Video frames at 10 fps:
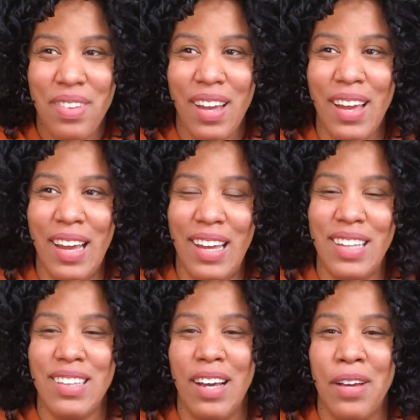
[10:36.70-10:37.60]

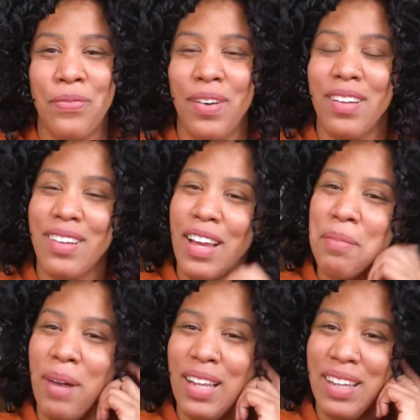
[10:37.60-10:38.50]
and I felt like
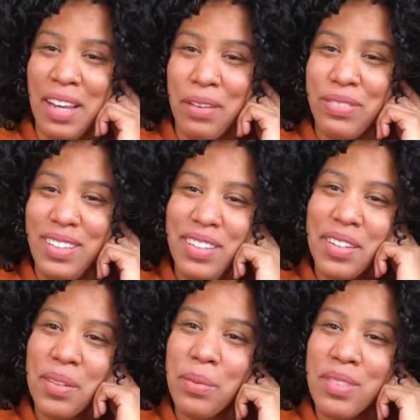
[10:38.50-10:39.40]
my left
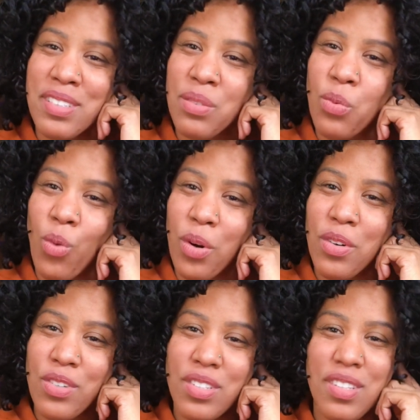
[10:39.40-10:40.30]
ear was
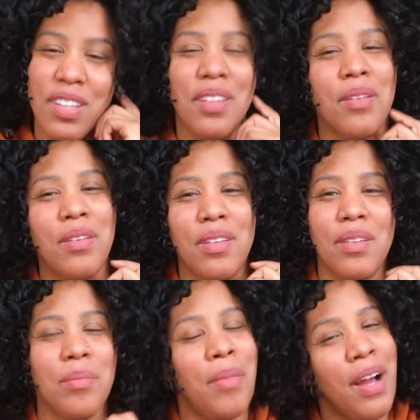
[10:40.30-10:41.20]
worse than
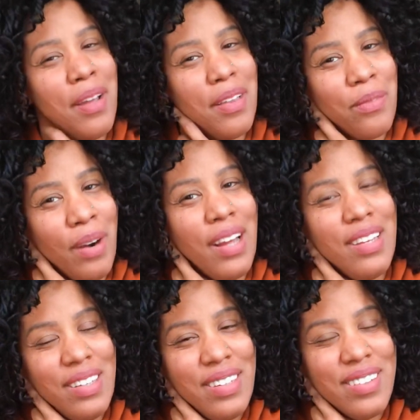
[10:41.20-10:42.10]
my right
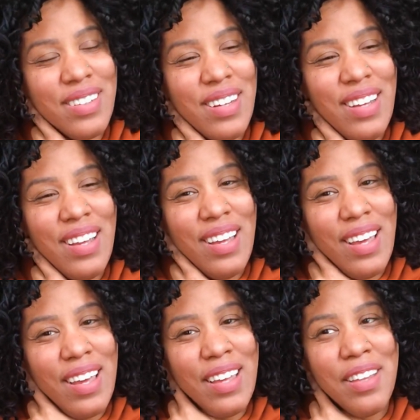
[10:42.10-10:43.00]
ear.
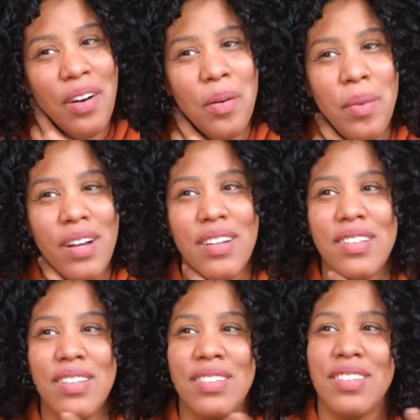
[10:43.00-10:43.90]
And oh my
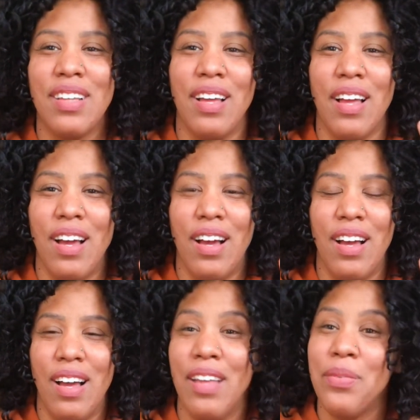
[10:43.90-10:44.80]
goodness,
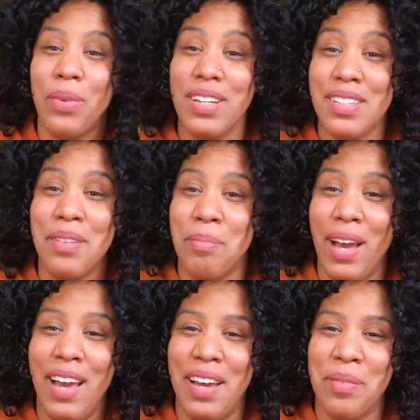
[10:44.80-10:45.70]
it wasn't
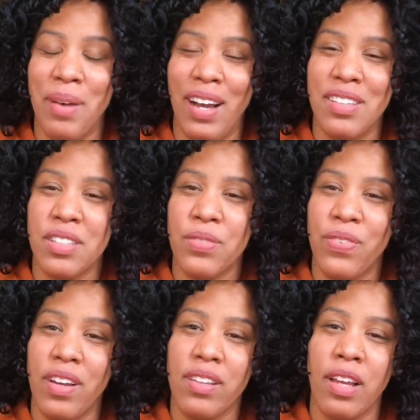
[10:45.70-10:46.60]
bad, but I just
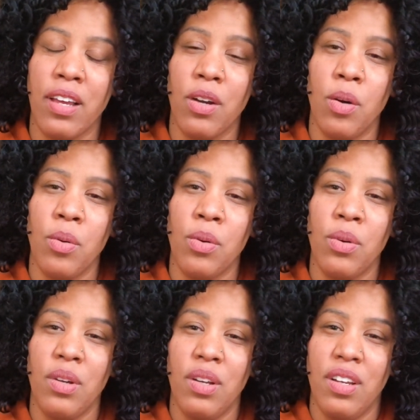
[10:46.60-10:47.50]
felt like, oh,
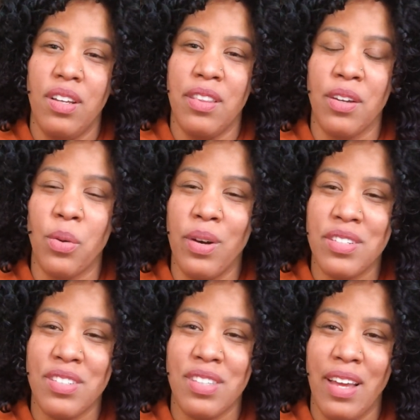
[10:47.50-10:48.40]
the
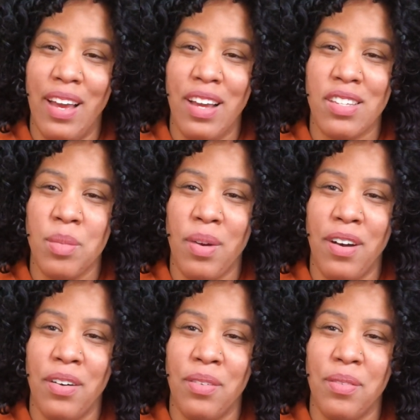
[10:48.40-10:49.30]
questions they ask
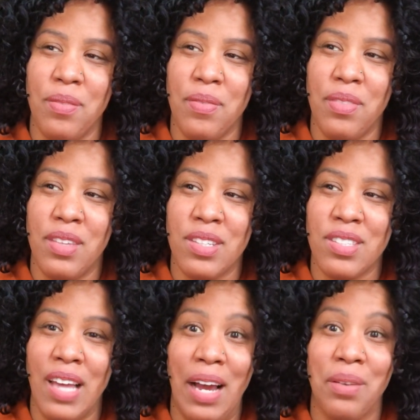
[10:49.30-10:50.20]
about the
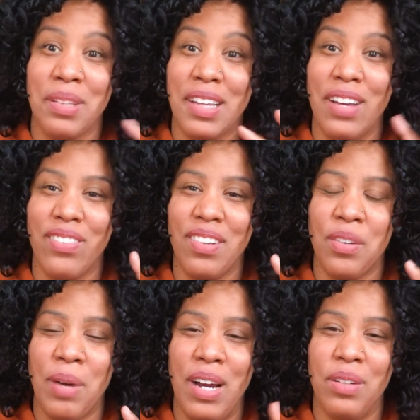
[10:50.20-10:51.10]
sound level
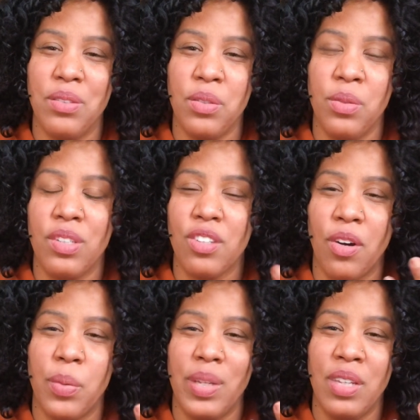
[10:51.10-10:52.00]
around you is
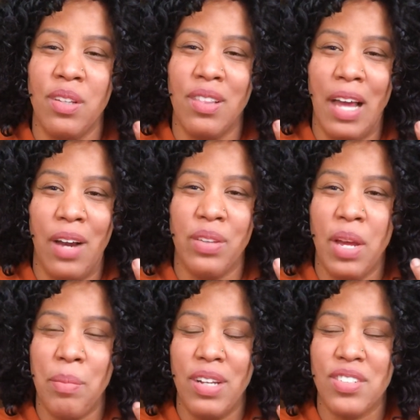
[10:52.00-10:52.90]
already loud
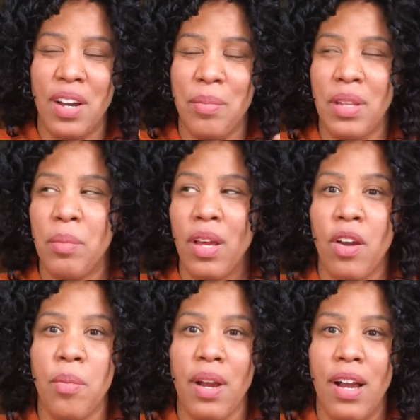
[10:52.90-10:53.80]
at my job. But I'm like,
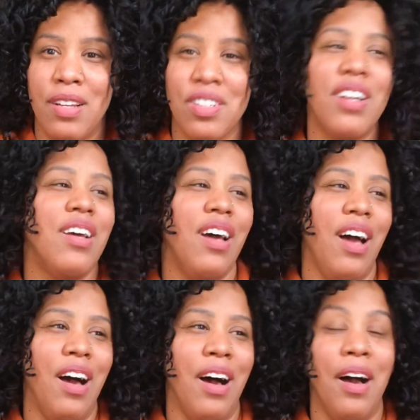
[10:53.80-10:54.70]
oh my gosh,
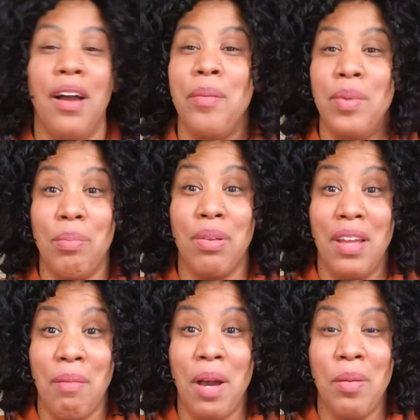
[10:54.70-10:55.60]
I be
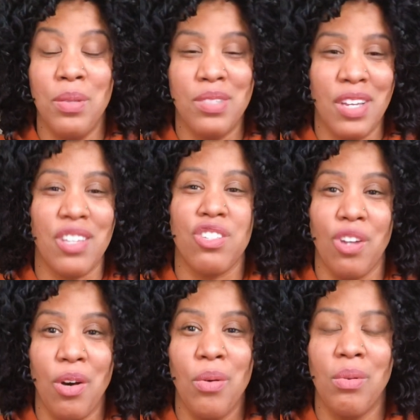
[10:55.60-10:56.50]
playing my music
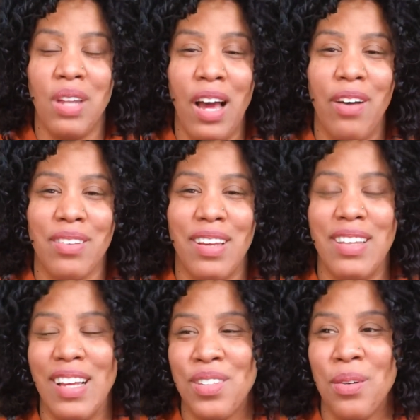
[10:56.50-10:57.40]
so loud.
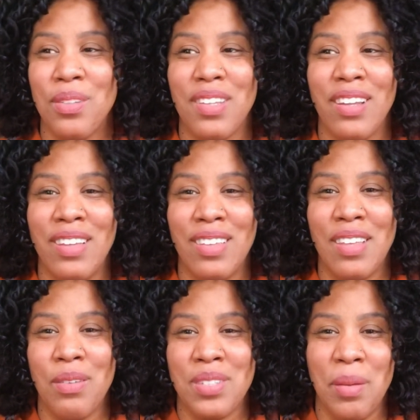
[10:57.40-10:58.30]
And I told the lady
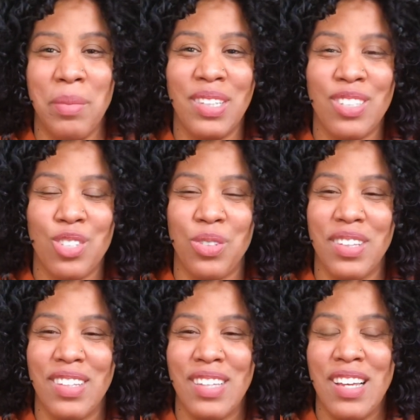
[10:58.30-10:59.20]
that was administering
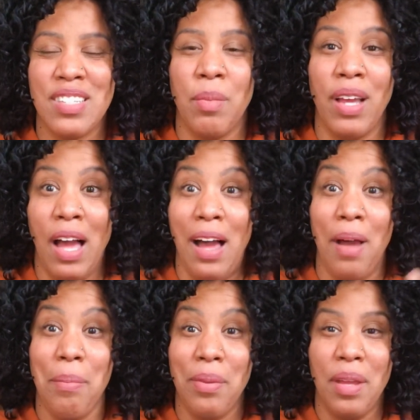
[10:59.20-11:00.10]
the test, I'm like,
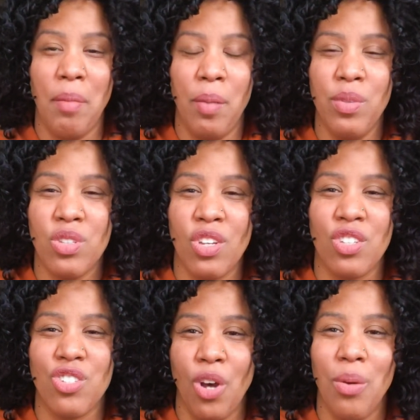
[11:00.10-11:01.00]
I play my music so